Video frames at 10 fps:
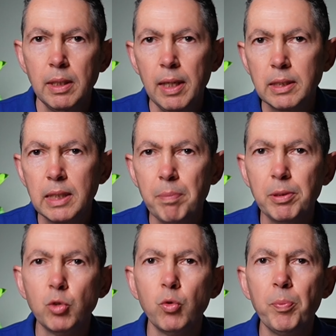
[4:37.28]
next step is
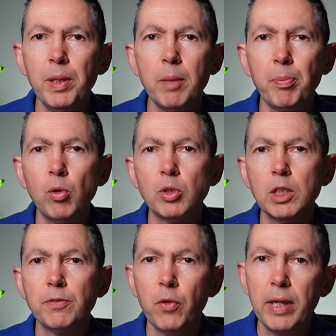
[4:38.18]
to repeat the process
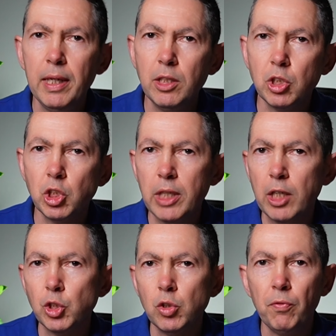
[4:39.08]
for each
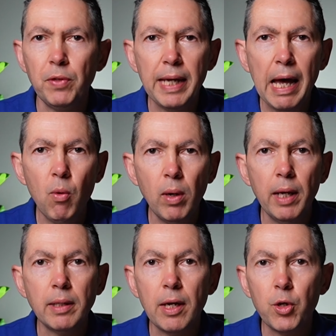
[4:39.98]
section of the
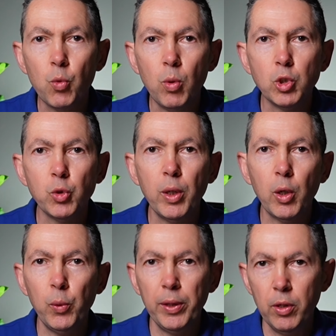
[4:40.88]
outline that you want to
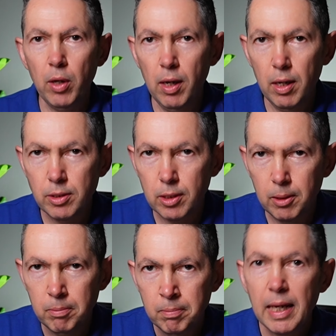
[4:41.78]
include in your
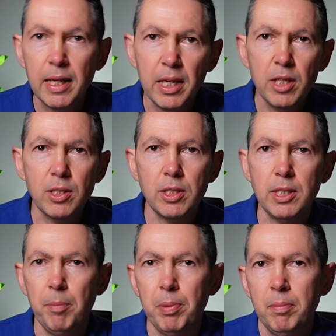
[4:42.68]
article. And here's a
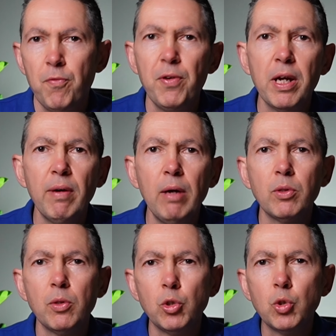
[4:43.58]
tip. Figure out
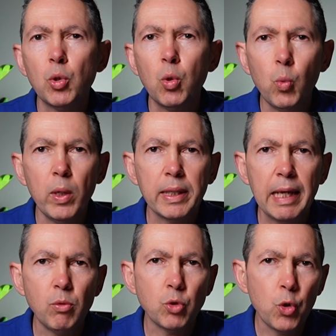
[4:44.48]
the total word
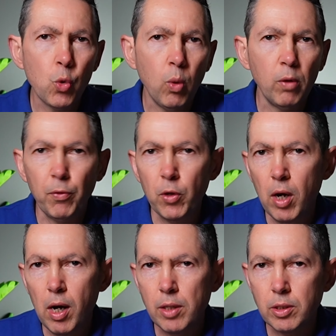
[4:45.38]
count you want for your
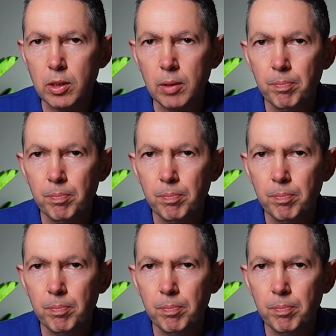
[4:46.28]
article,